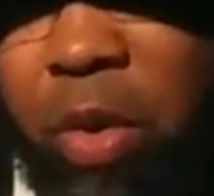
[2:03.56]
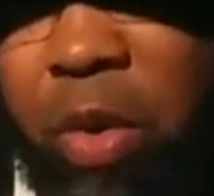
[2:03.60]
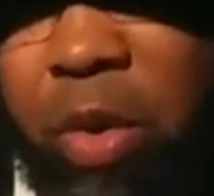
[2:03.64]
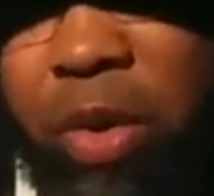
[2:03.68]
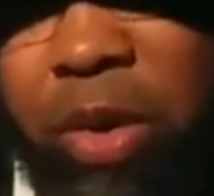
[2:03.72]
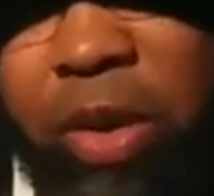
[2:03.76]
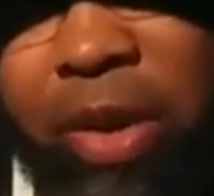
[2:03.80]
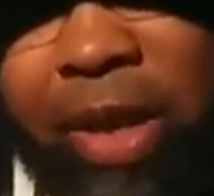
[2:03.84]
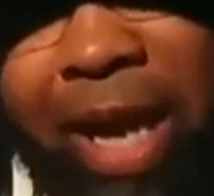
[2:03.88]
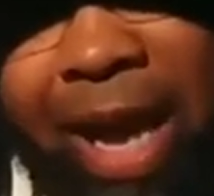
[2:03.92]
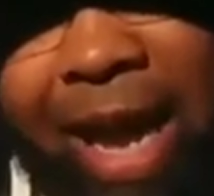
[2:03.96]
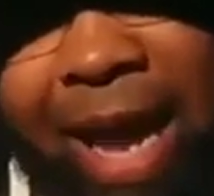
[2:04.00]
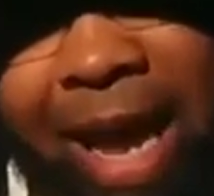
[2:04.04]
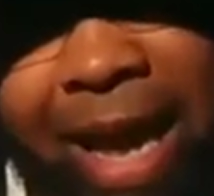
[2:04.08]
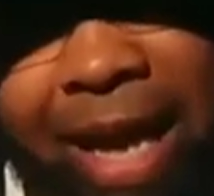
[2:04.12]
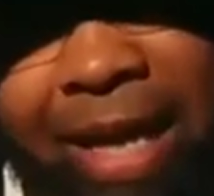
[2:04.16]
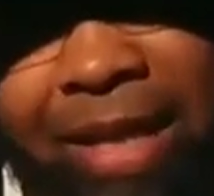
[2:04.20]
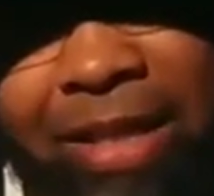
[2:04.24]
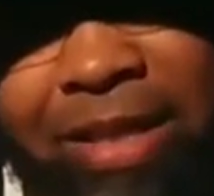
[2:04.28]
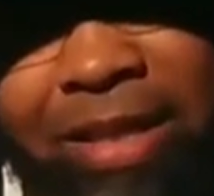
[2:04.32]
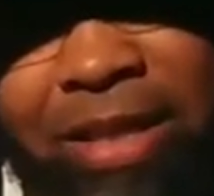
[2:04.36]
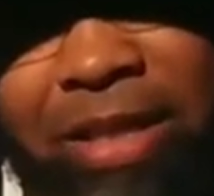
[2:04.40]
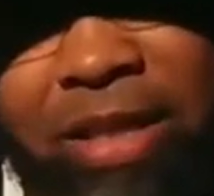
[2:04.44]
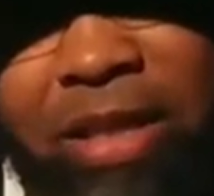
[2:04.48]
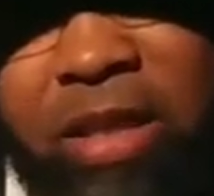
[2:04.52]
ordered
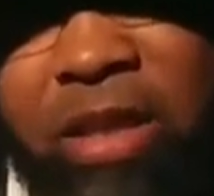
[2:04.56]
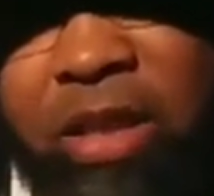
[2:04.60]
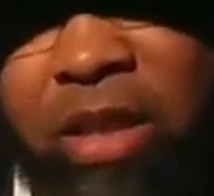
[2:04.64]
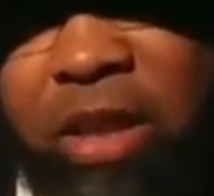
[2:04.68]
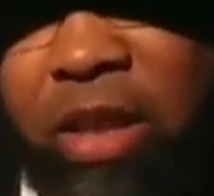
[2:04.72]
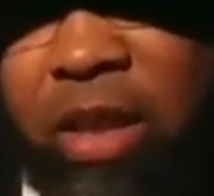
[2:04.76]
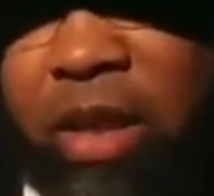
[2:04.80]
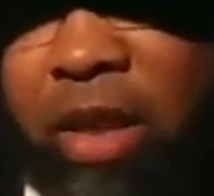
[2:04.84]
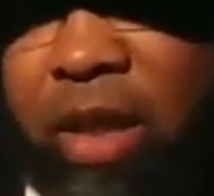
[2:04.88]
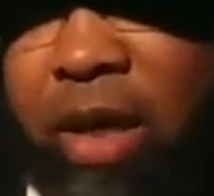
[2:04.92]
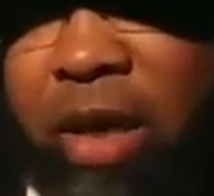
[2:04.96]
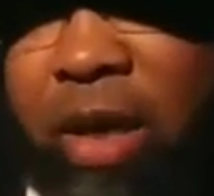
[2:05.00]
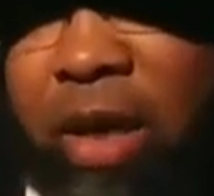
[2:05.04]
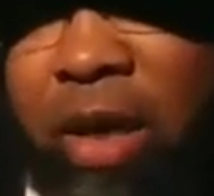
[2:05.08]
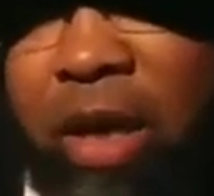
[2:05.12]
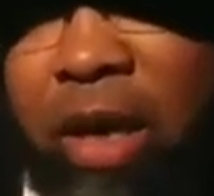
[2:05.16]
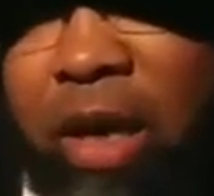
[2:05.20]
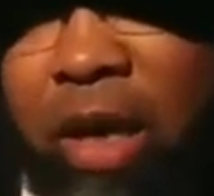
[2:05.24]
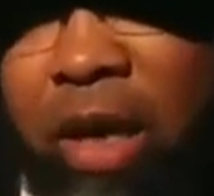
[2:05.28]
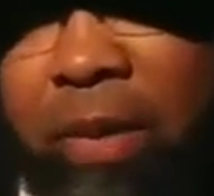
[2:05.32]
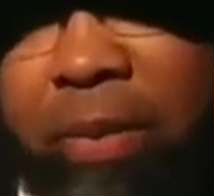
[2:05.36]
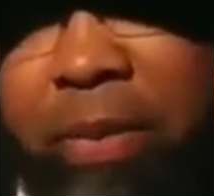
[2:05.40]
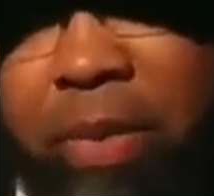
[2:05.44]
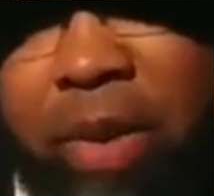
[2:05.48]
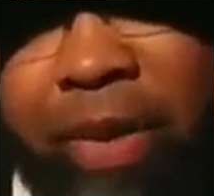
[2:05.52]
hats,
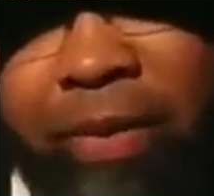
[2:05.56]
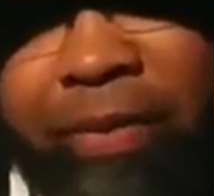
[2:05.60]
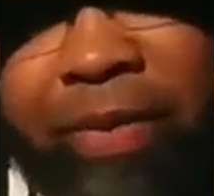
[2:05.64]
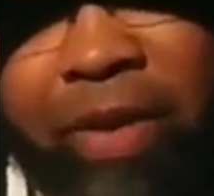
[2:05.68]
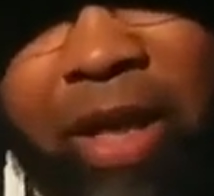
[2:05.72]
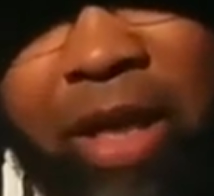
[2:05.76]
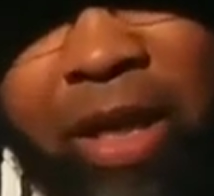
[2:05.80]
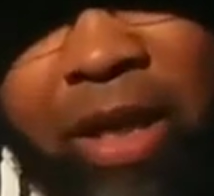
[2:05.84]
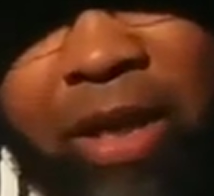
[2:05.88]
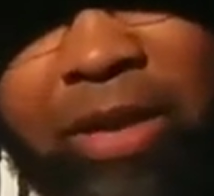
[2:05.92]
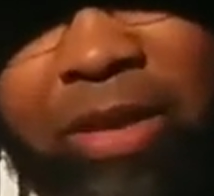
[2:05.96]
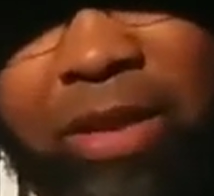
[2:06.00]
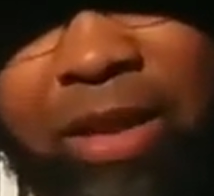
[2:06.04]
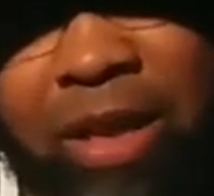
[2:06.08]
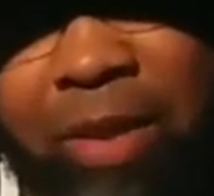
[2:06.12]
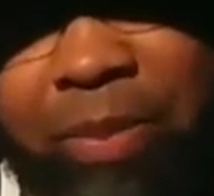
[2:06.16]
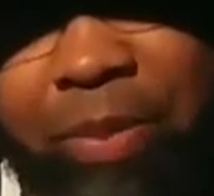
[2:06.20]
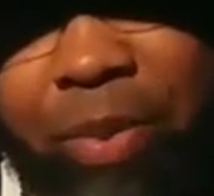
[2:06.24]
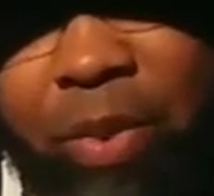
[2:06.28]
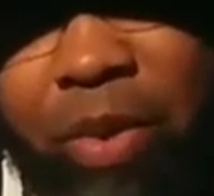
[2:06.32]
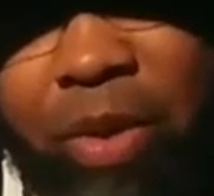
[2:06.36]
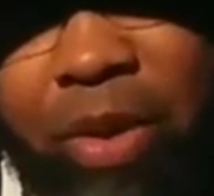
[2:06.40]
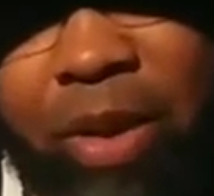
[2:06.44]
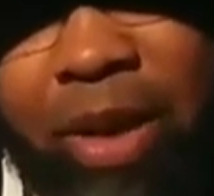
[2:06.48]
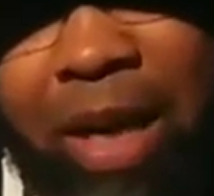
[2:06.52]
have hit us
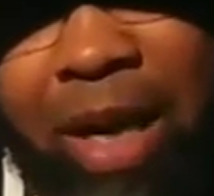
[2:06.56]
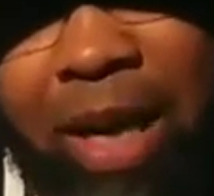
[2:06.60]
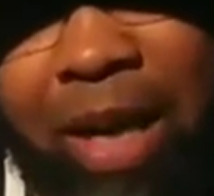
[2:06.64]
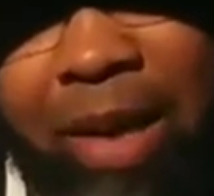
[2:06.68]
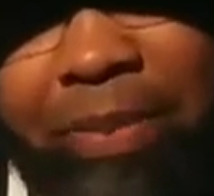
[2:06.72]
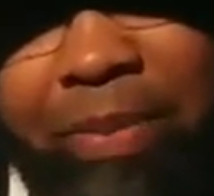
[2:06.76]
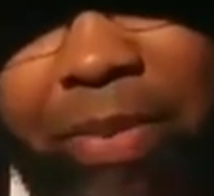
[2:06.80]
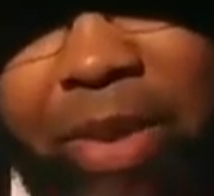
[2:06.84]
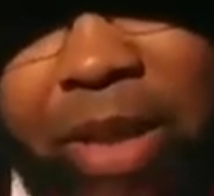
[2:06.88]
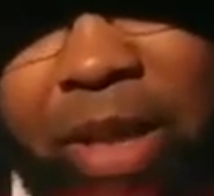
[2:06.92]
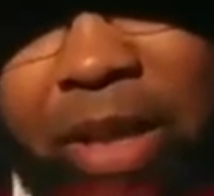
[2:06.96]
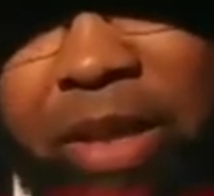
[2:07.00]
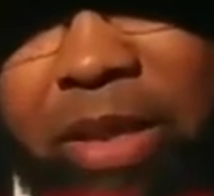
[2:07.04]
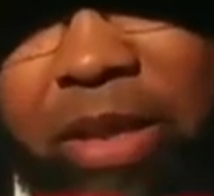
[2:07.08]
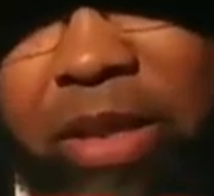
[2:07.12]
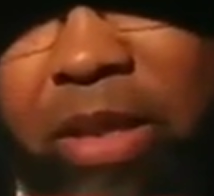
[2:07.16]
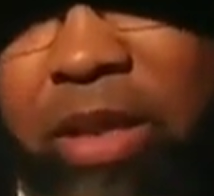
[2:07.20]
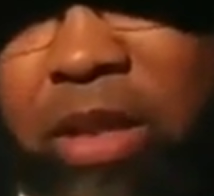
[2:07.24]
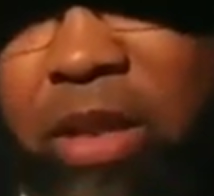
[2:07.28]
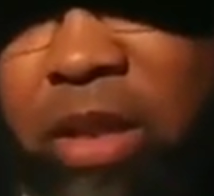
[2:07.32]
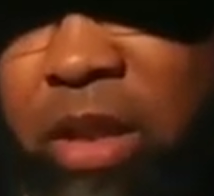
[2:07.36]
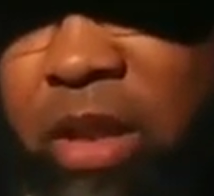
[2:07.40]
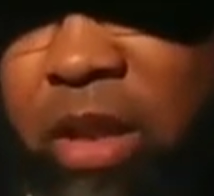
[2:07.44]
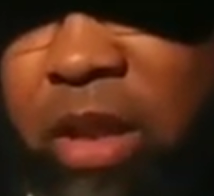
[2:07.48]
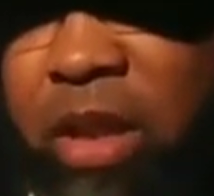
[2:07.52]
up on
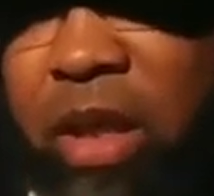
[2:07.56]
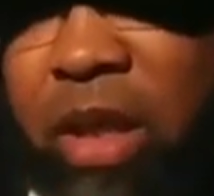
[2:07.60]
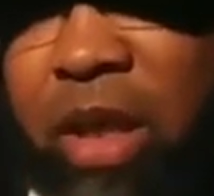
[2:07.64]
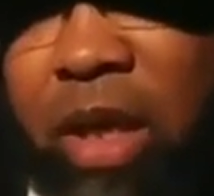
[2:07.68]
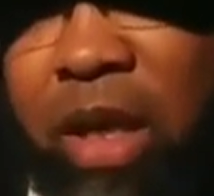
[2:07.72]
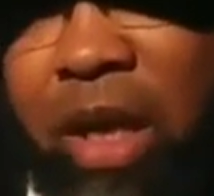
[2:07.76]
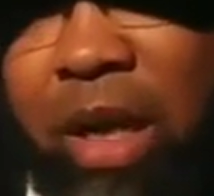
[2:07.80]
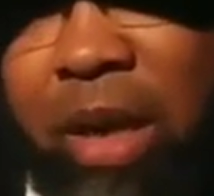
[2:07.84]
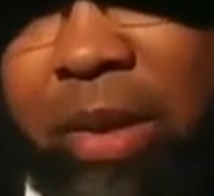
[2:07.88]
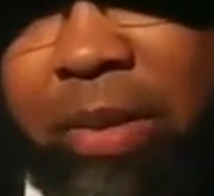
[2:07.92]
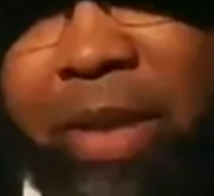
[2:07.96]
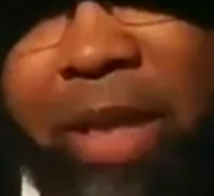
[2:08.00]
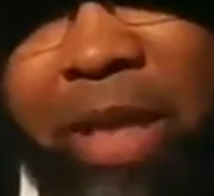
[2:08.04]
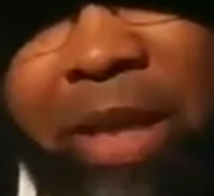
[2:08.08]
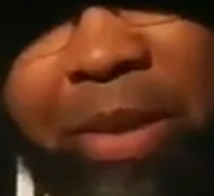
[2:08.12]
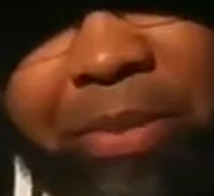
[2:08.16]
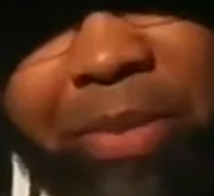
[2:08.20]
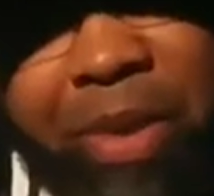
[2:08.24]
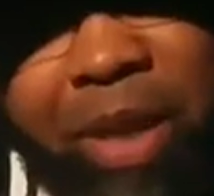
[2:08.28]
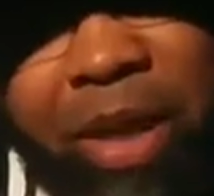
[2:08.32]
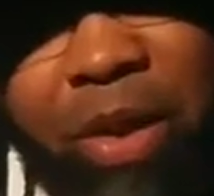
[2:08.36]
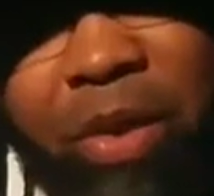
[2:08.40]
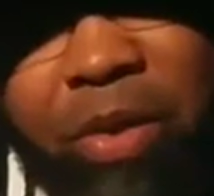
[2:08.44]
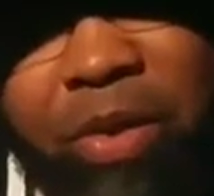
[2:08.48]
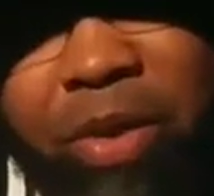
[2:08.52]
comments,
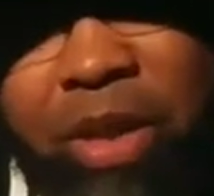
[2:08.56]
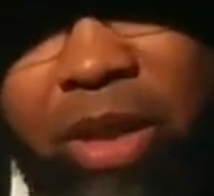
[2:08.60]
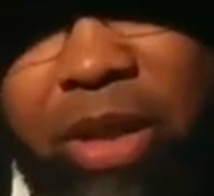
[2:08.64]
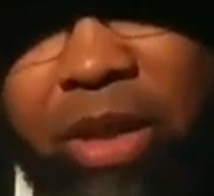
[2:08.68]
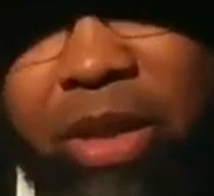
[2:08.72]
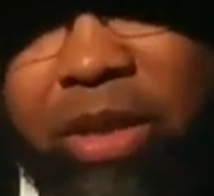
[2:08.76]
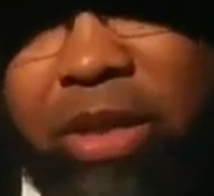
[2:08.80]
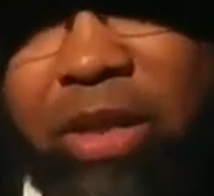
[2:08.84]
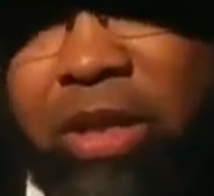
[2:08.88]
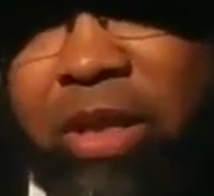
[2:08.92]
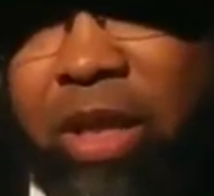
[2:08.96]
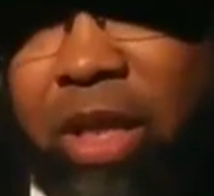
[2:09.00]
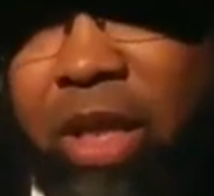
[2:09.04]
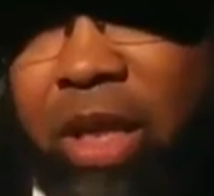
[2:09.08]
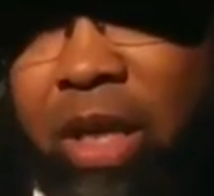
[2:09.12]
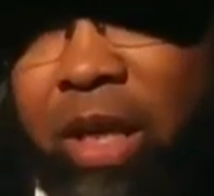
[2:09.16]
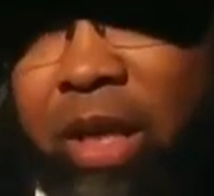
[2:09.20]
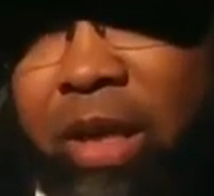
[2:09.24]
emailed us,